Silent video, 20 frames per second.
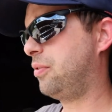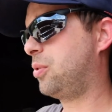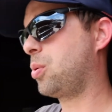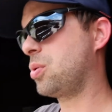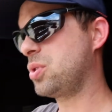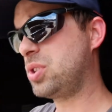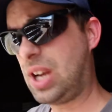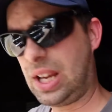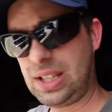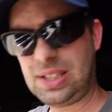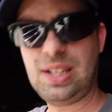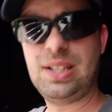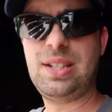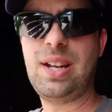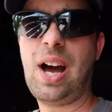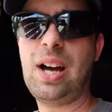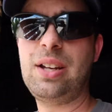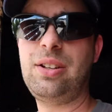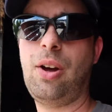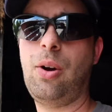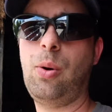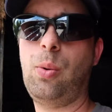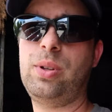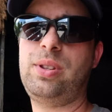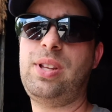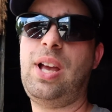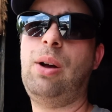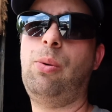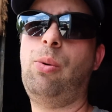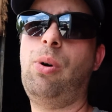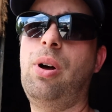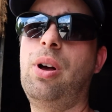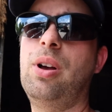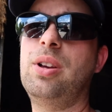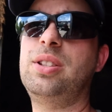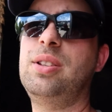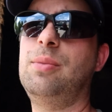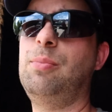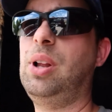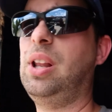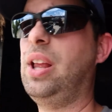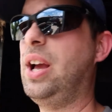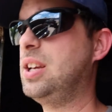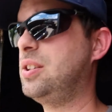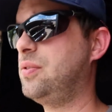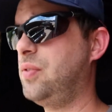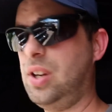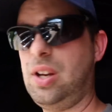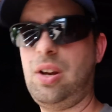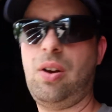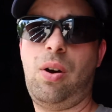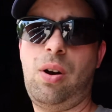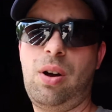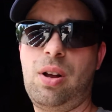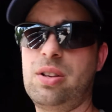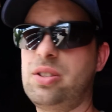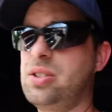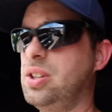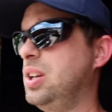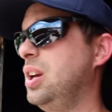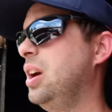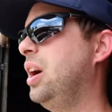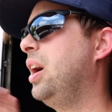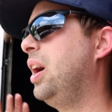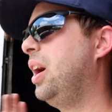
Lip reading: of course I did not know what that was in my last video, honestly.